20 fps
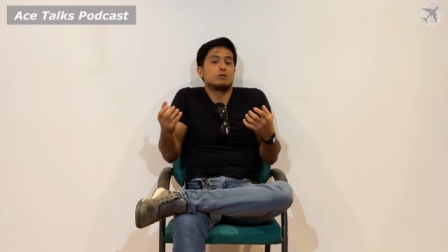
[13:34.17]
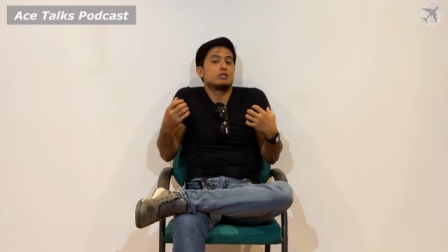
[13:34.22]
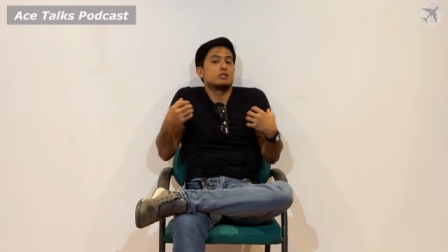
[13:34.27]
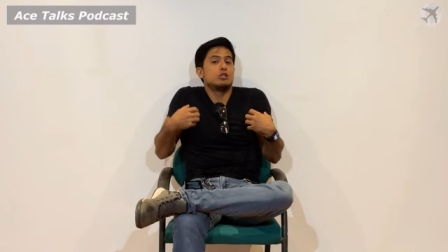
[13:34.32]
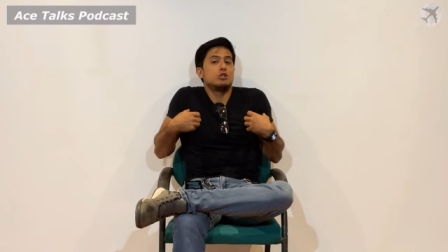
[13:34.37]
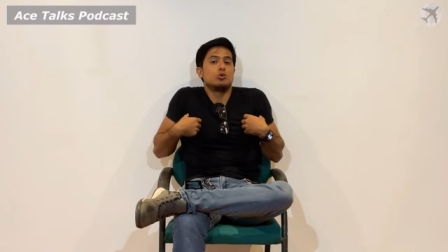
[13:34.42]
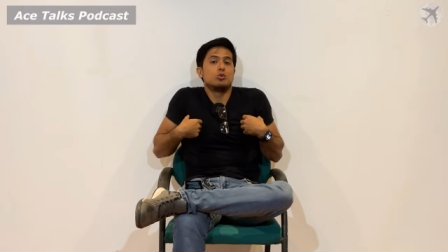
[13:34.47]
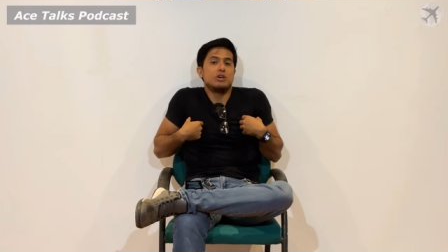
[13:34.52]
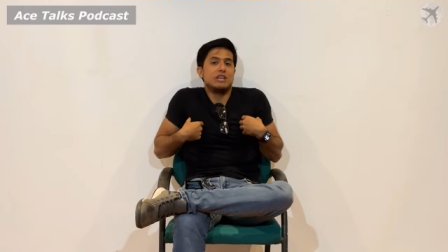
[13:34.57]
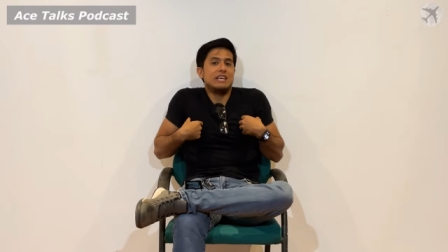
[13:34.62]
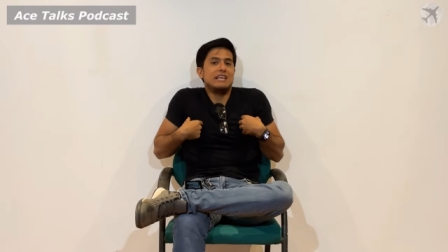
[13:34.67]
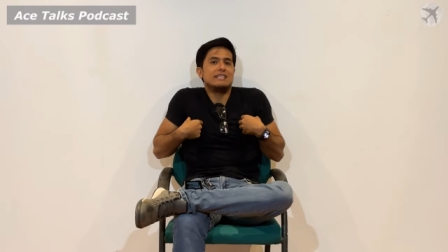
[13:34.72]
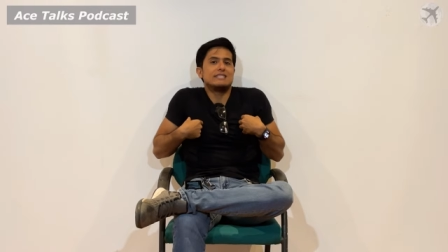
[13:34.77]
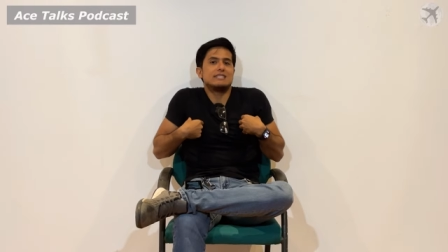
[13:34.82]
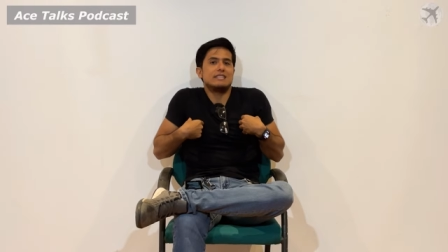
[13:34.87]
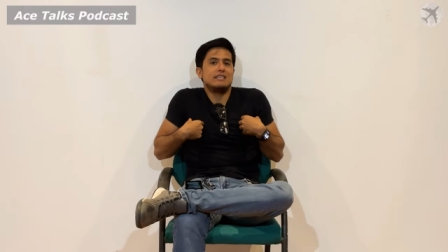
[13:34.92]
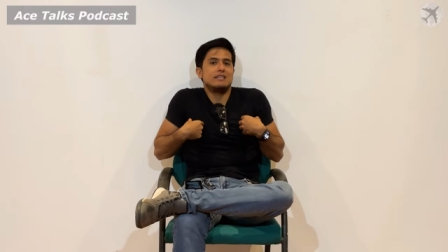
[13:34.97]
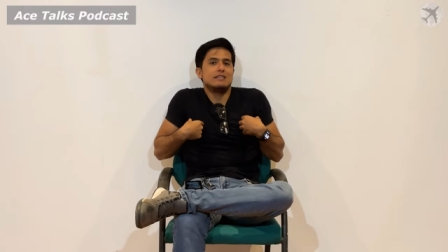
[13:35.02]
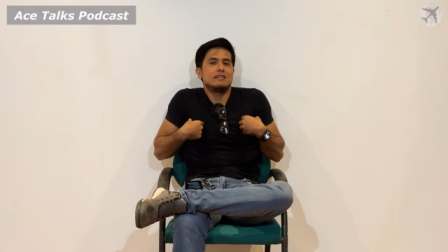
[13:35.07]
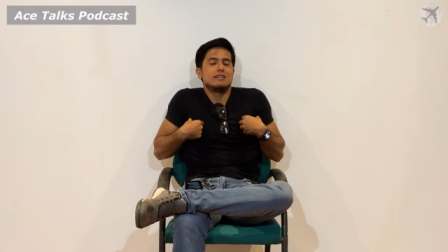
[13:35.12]
to you
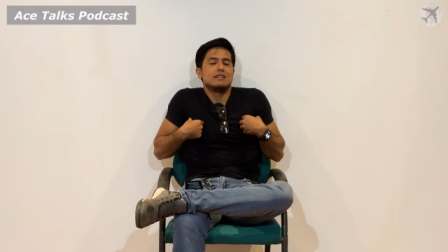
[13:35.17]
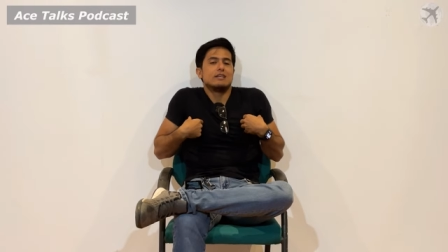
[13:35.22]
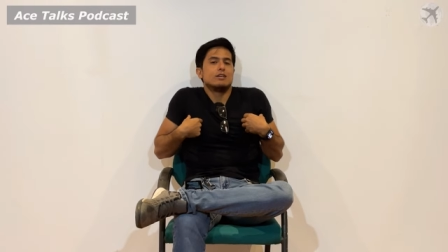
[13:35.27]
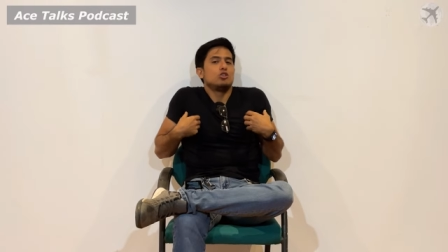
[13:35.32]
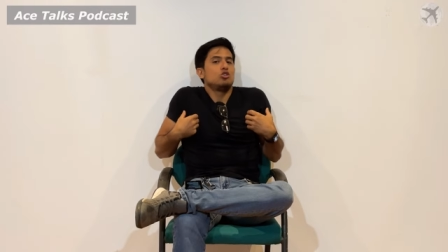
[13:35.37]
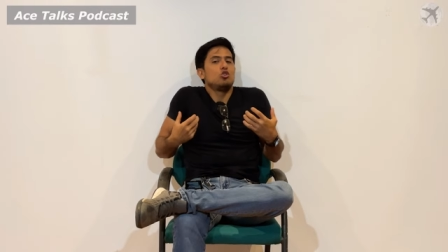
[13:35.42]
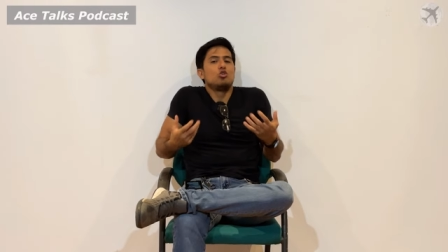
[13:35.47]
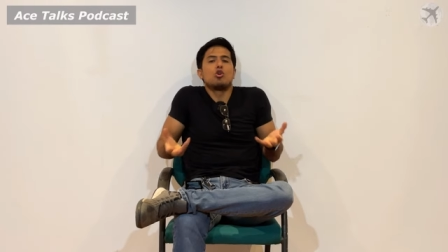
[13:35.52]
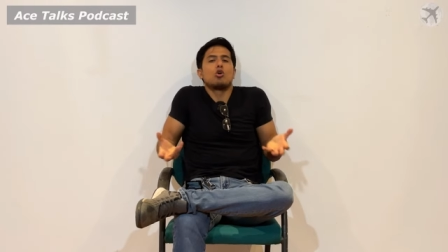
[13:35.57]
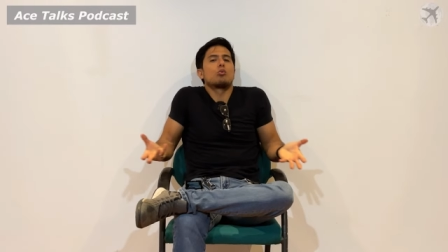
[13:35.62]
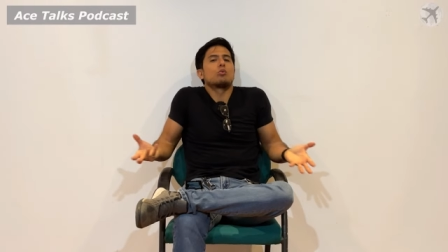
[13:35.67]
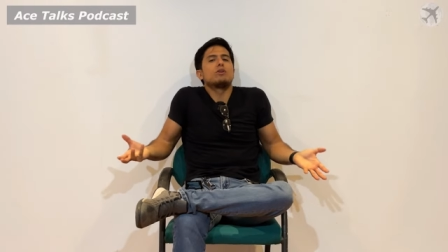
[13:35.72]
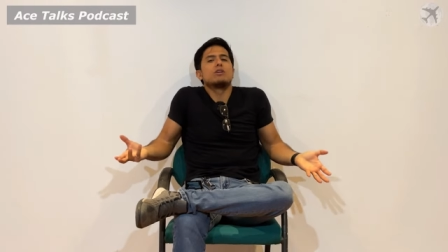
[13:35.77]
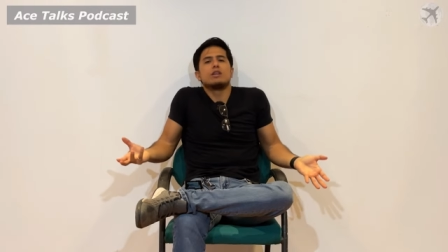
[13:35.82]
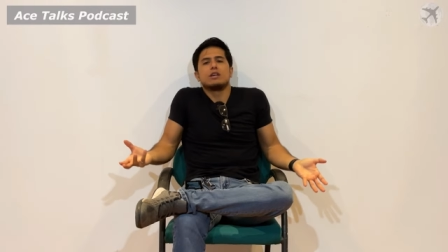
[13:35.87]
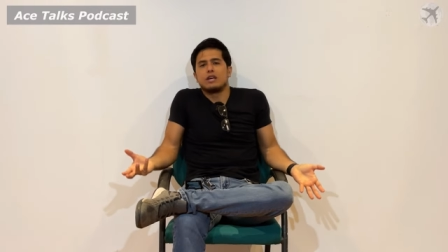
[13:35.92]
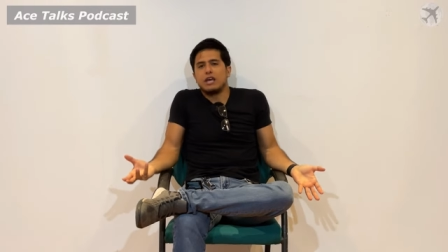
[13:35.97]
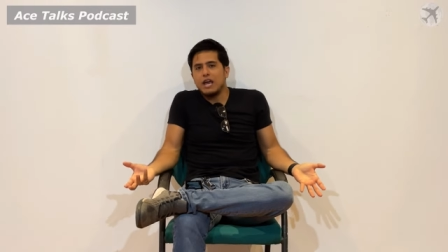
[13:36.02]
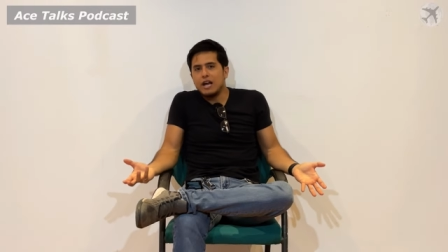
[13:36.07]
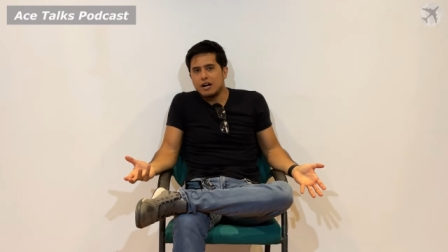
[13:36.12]
easy, you don't
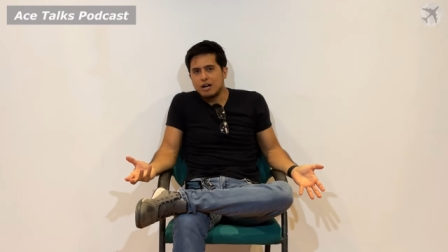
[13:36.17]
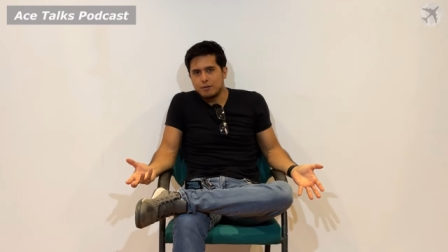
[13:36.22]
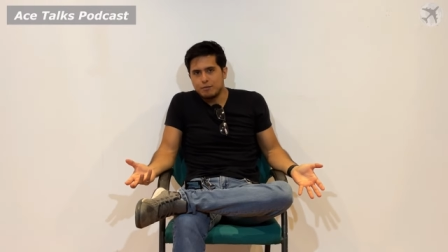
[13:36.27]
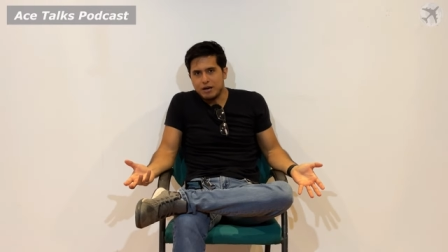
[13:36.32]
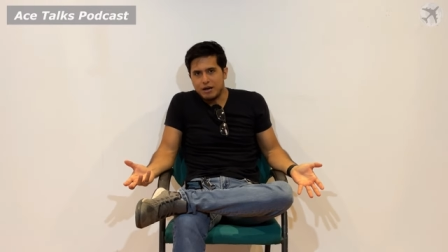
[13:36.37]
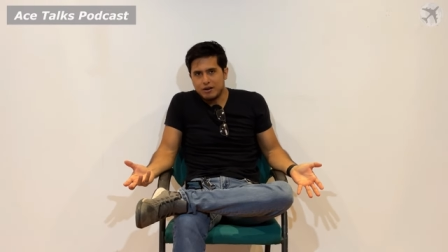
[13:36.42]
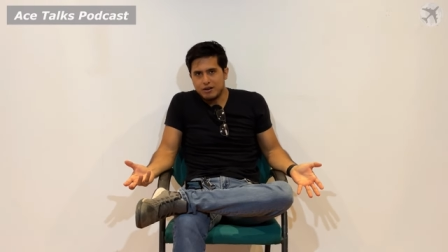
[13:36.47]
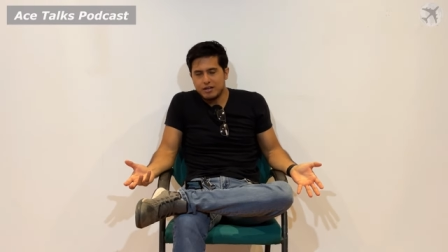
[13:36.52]
really care about